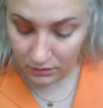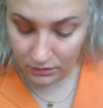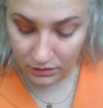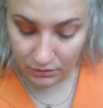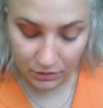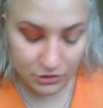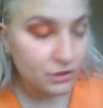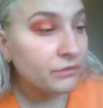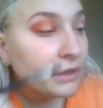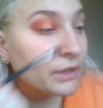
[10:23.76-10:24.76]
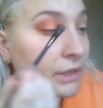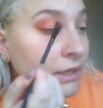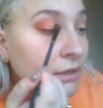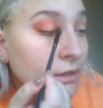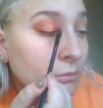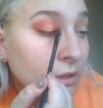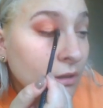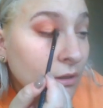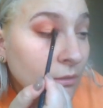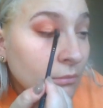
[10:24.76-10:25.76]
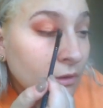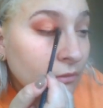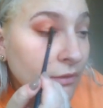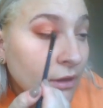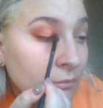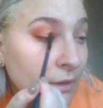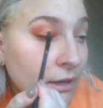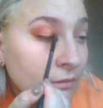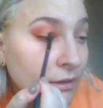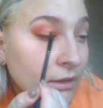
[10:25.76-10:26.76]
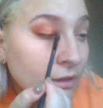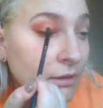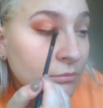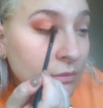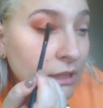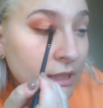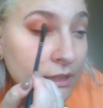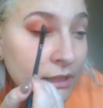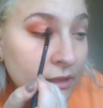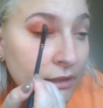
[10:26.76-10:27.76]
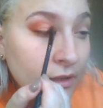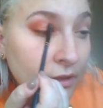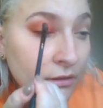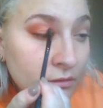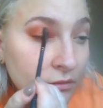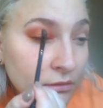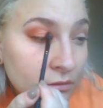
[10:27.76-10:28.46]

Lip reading: I'm gonna brush over again and pick up more of that matte red and blend again.